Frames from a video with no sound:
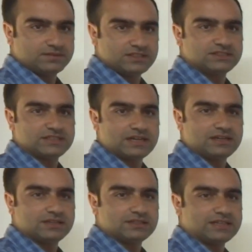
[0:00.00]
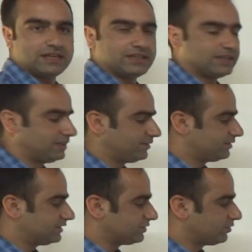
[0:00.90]
It said that
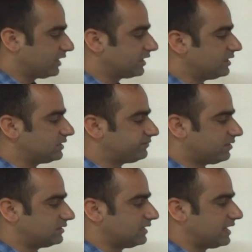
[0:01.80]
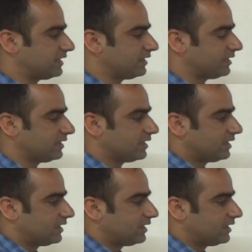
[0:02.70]
Ashoka killed his father, and he